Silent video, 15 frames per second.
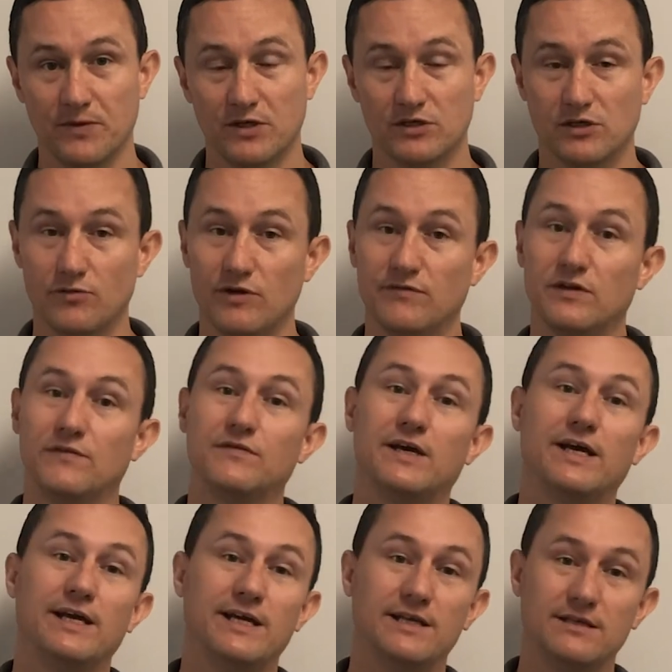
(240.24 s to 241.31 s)
So even if
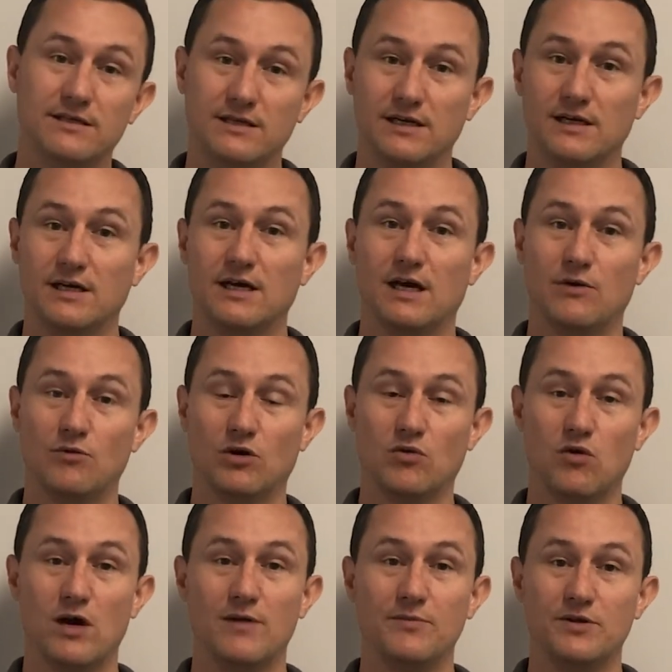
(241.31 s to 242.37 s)
there is a
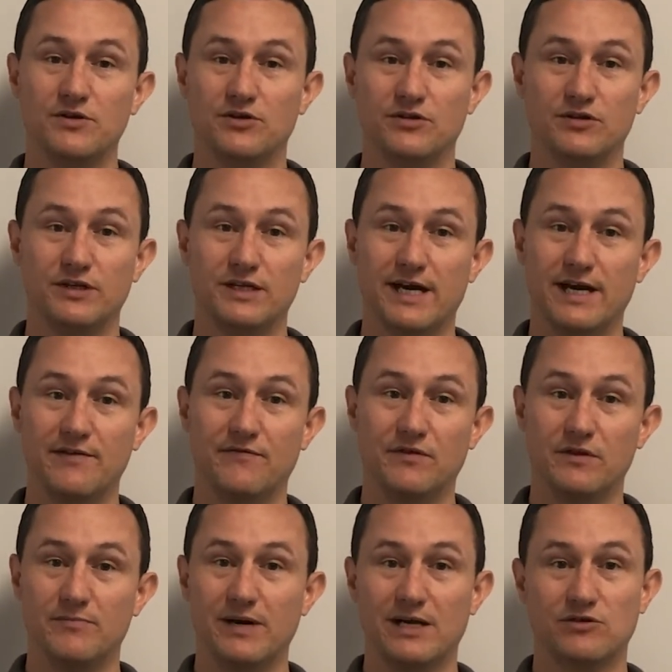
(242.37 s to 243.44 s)
requirement during the day for
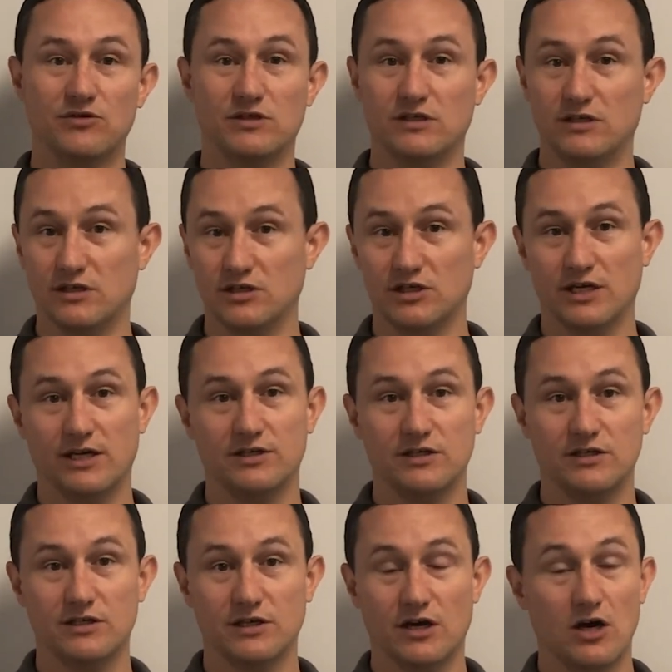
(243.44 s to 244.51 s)
the battery to discharge
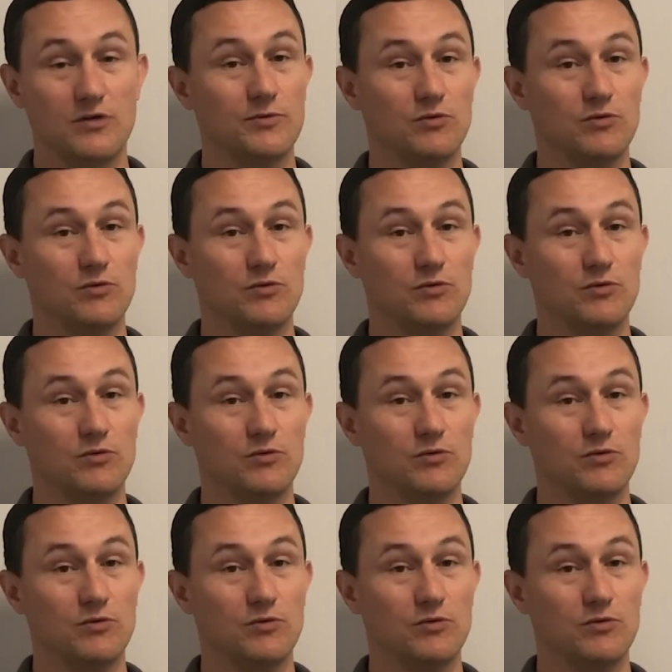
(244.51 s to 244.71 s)
into the home,